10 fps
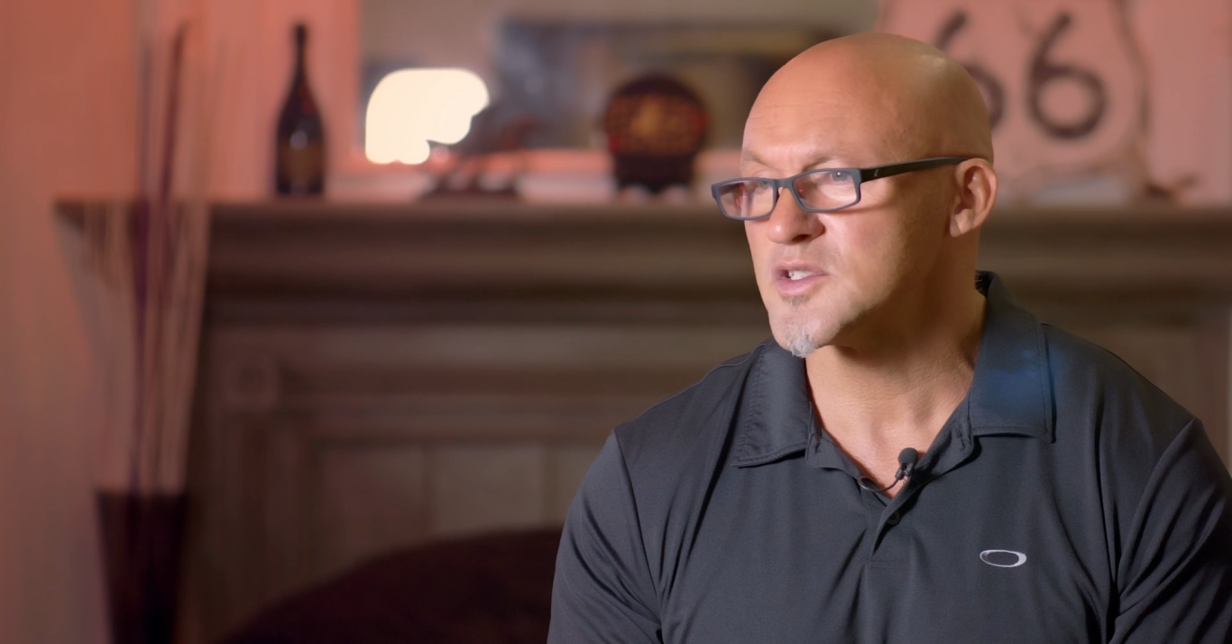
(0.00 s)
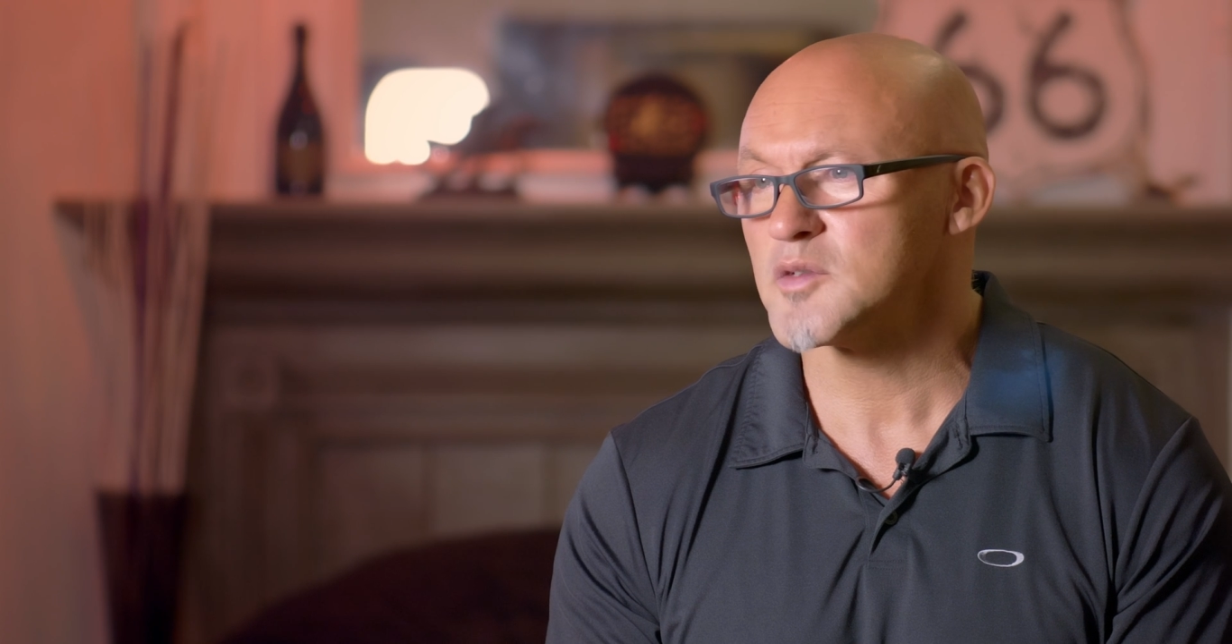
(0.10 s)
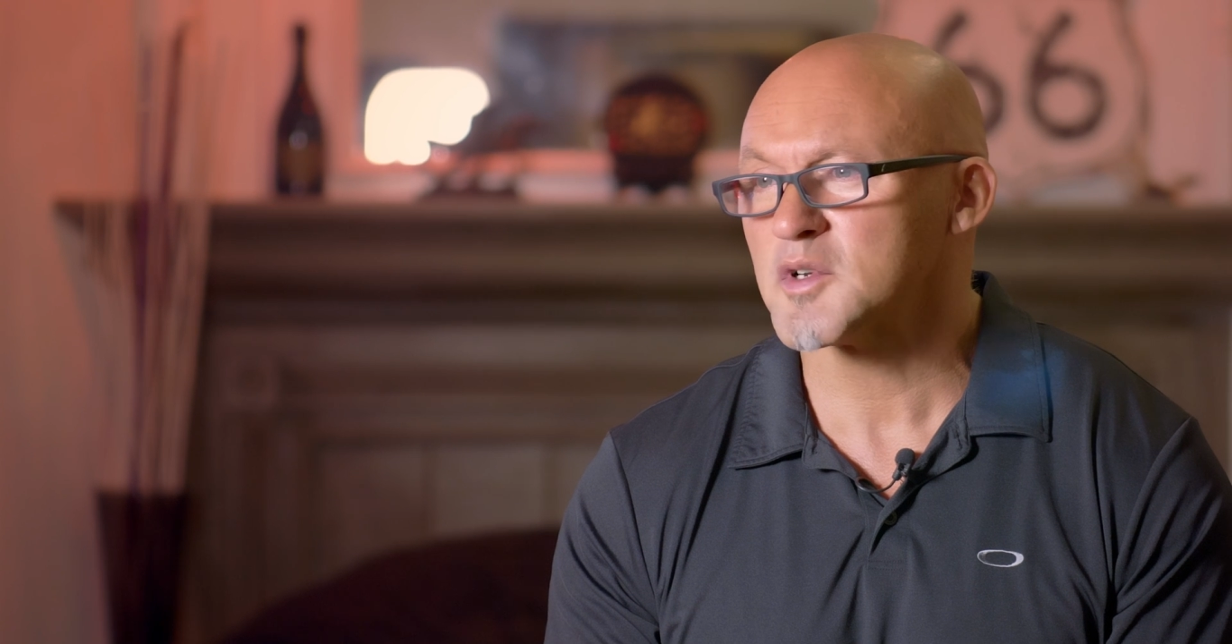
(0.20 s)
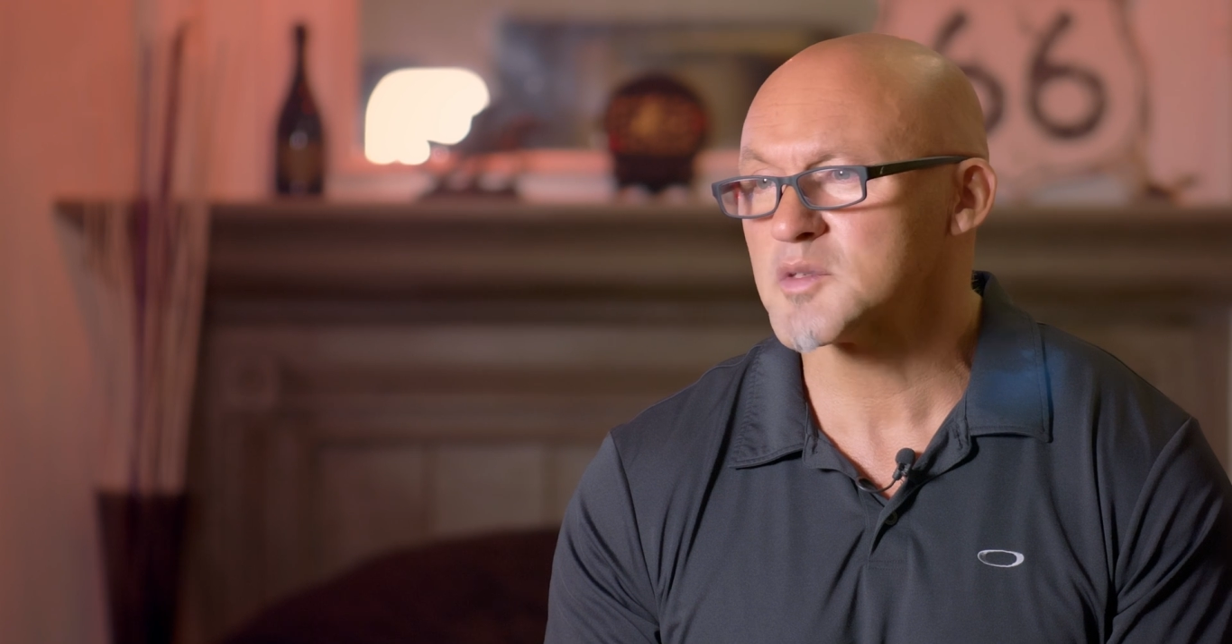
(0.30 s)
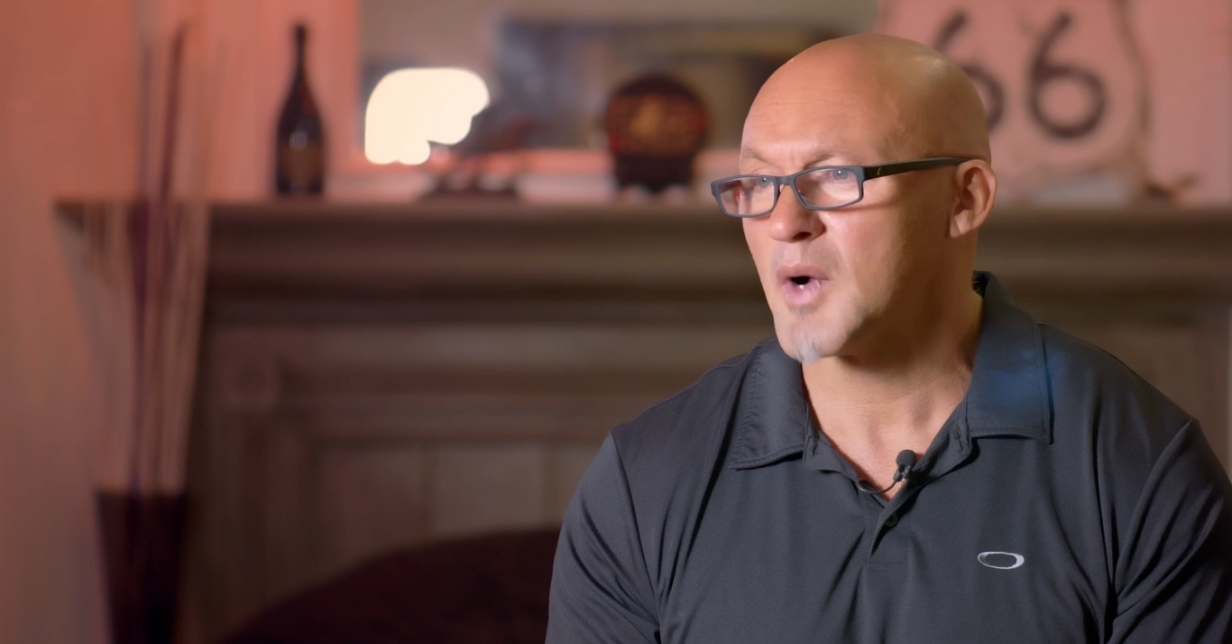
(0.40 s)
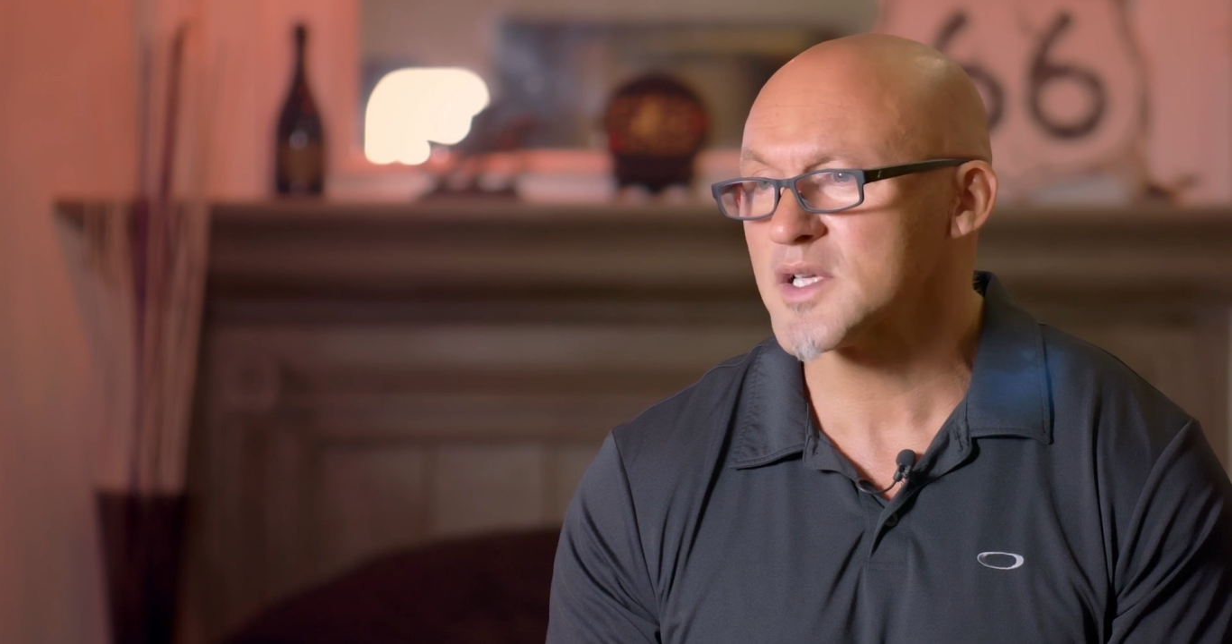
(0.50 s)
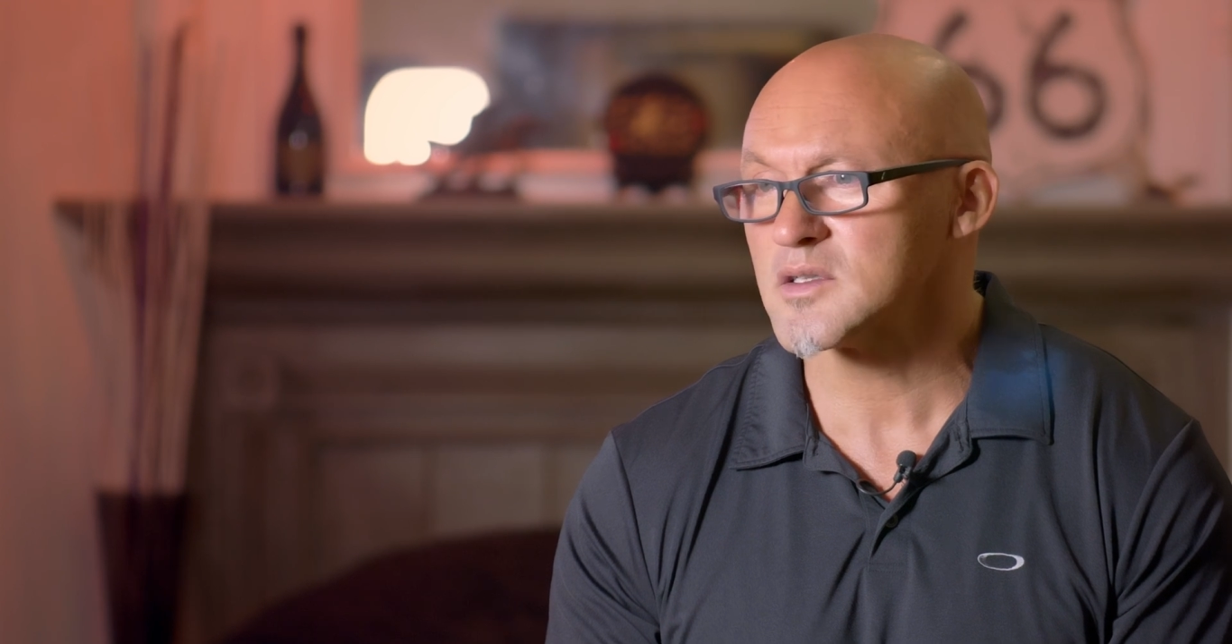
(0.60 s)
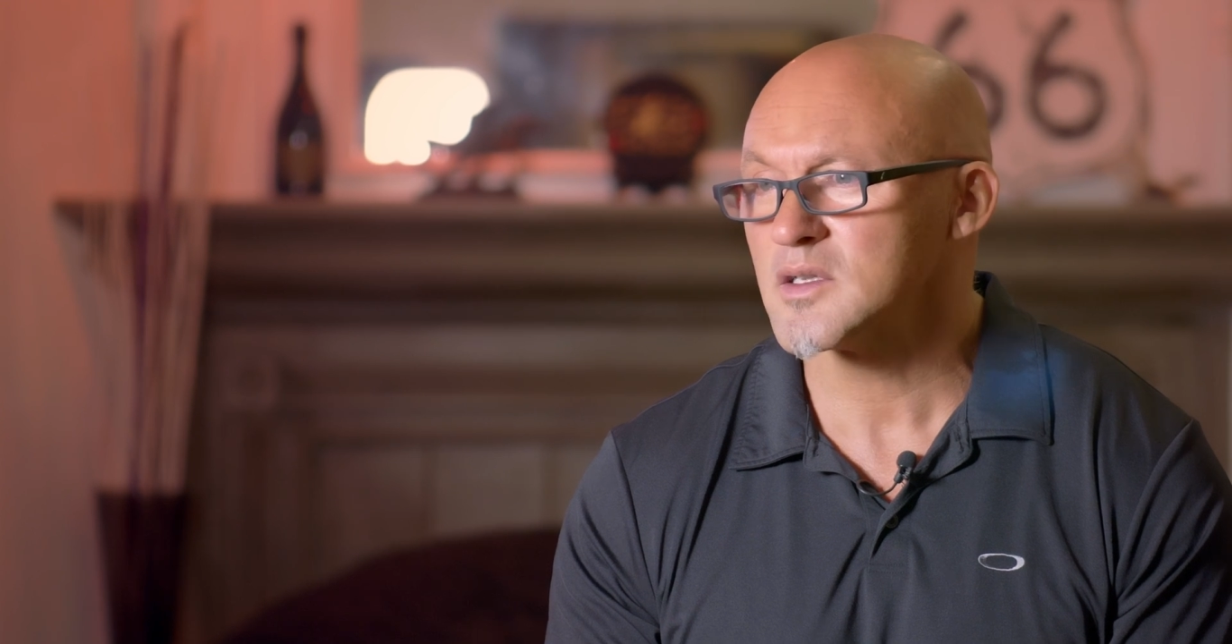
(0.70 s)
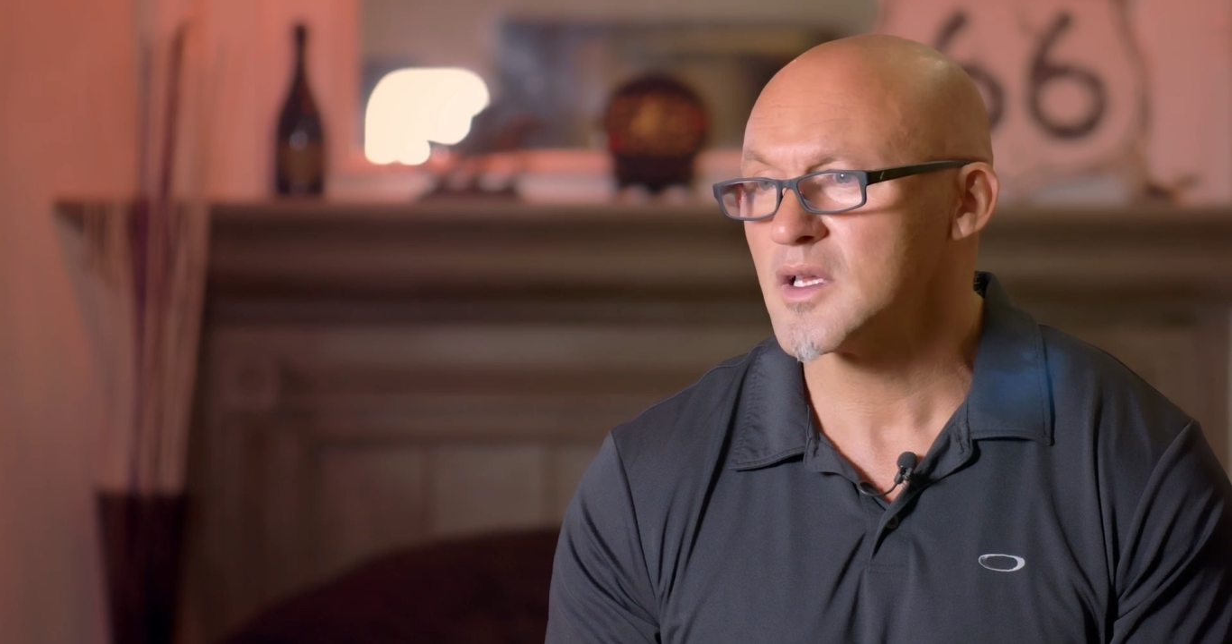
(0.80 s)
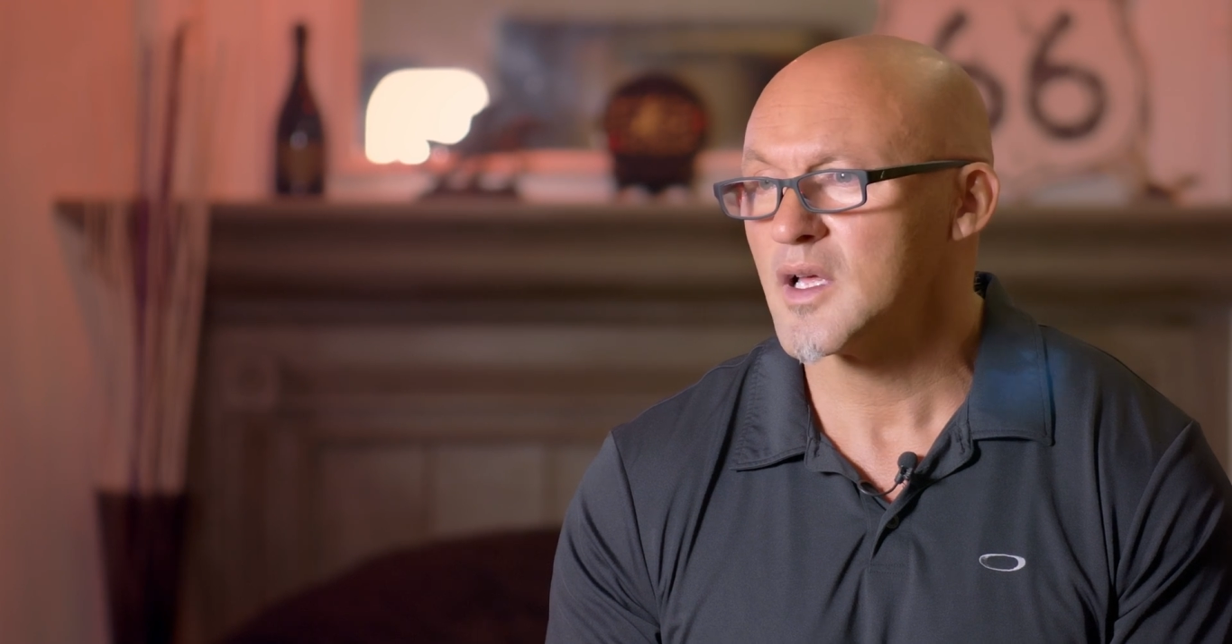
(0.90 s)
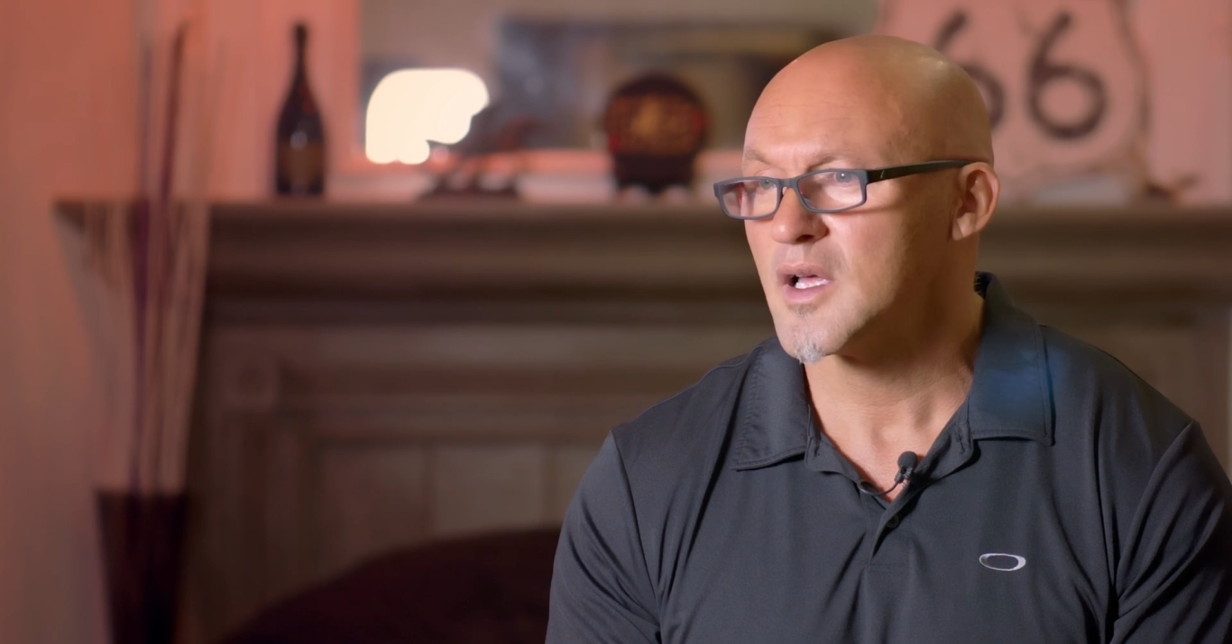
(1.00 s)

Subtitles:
too much muscle.